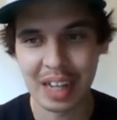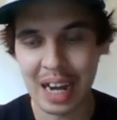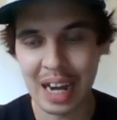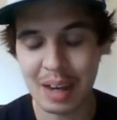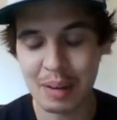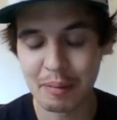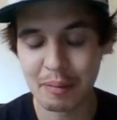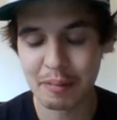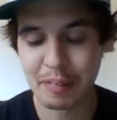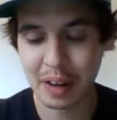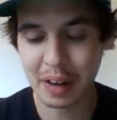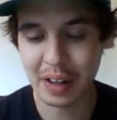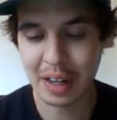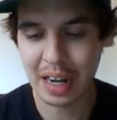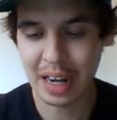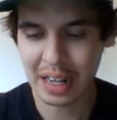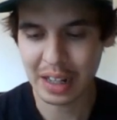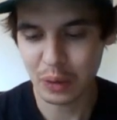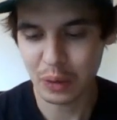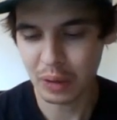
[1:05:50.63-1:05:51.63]
I am very
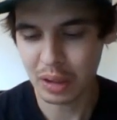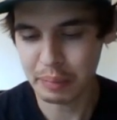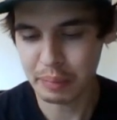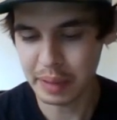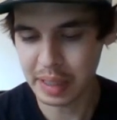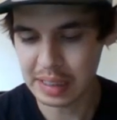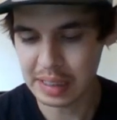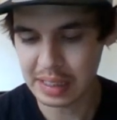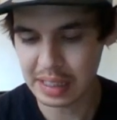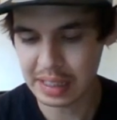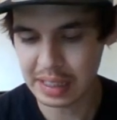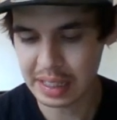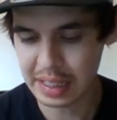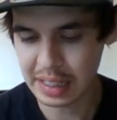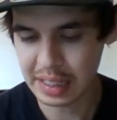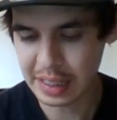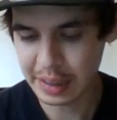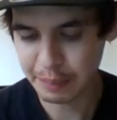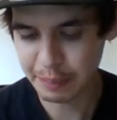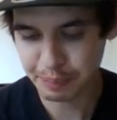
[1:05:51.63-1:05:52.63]
high on Corey Mace, and I
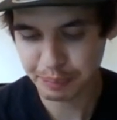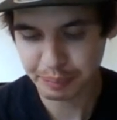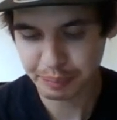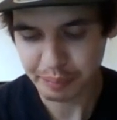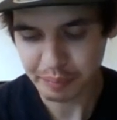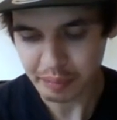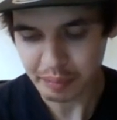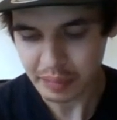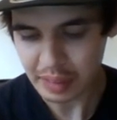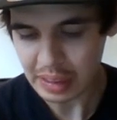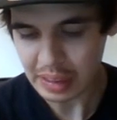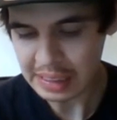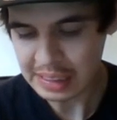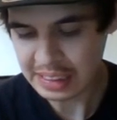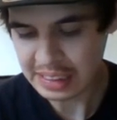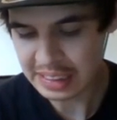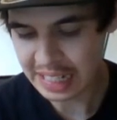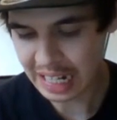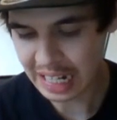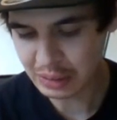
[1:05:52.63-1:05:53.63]
think
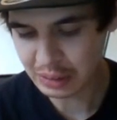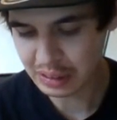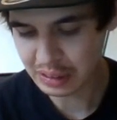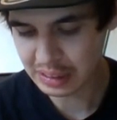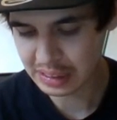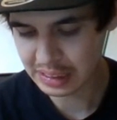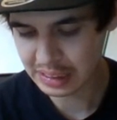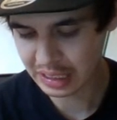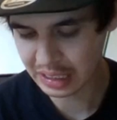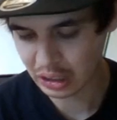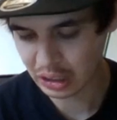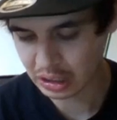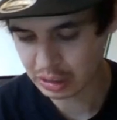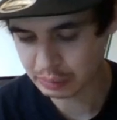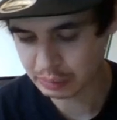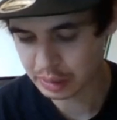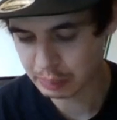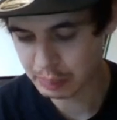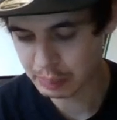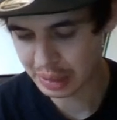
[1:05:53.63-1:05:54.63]
Saskatchewan, as I said,
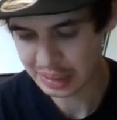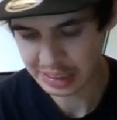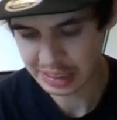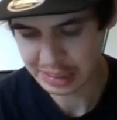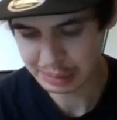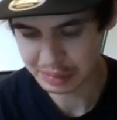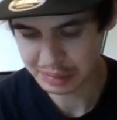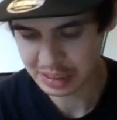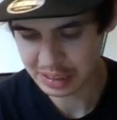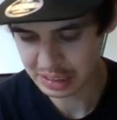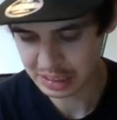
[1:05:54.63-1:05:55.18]
arguably the best team in